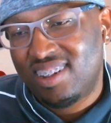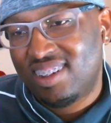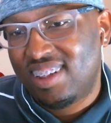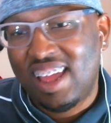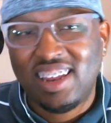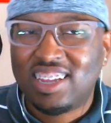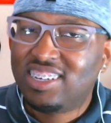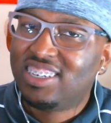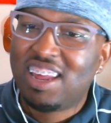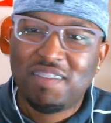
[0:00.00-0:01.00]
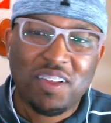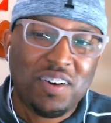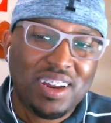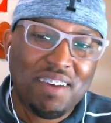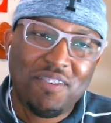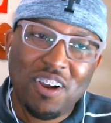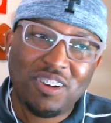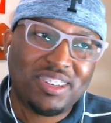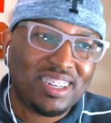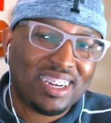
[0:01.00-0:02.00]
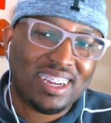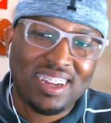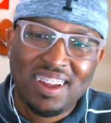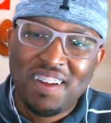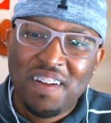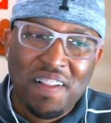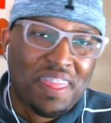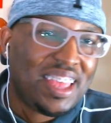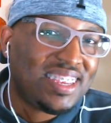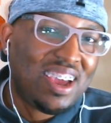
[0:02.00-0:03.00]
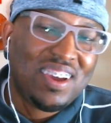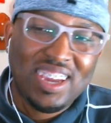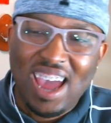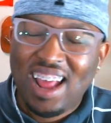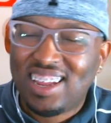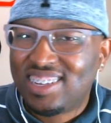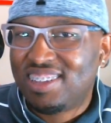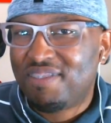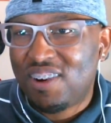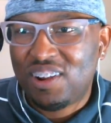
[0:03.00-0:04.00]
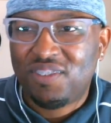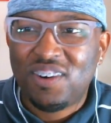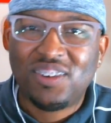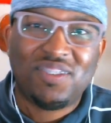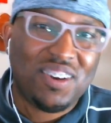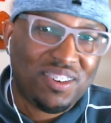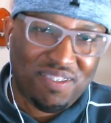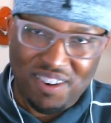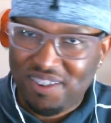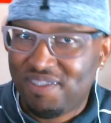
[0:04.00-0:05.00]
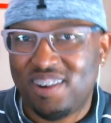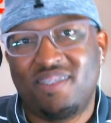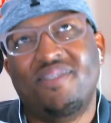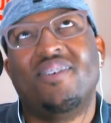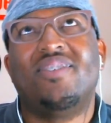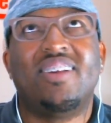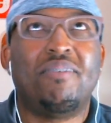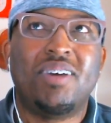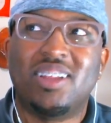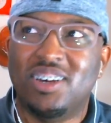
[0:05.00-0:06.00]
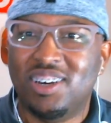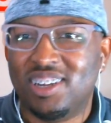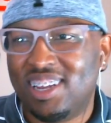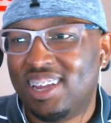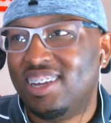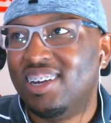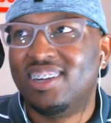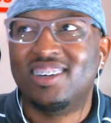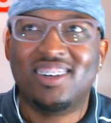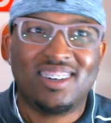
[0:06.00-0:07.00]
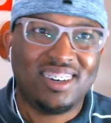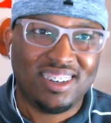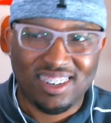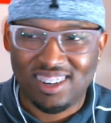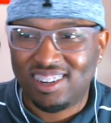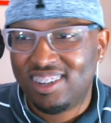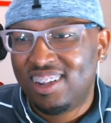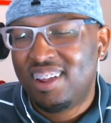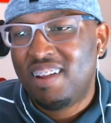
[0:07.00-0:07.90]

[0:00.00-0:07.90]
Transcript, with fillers: off me. Keep throwing that verse, nigga. That's all, all right, you got is it, the verse, verse, verse. Okay, verse, so verse, this I mean, one, hook, I'm not gonna lie, it's a lot better. It's